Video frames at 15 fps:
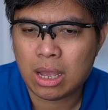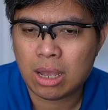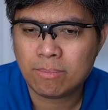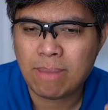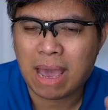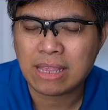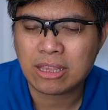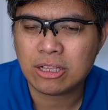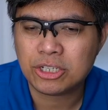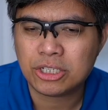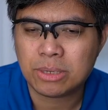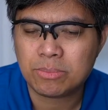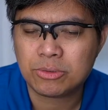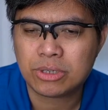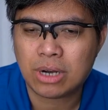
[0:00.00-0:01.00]

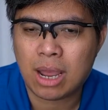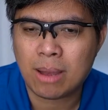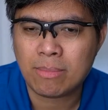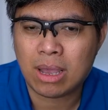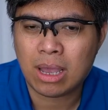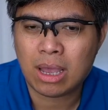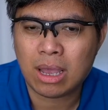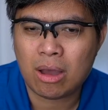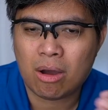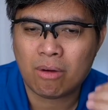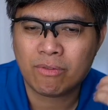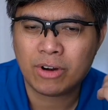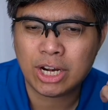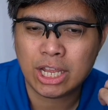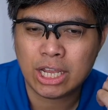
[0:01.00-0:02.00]
battleship drama
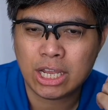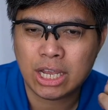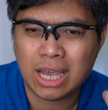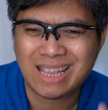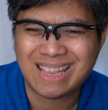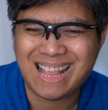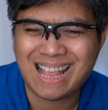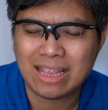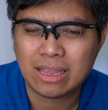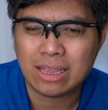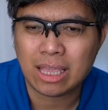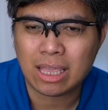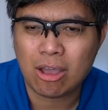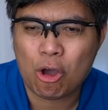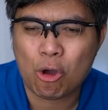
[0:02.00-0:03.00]
over the
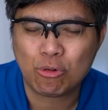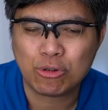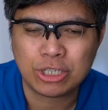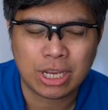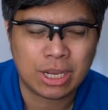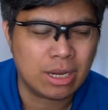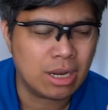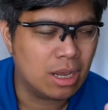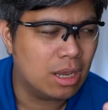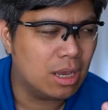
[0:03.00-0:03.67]
Atlantic Ocean,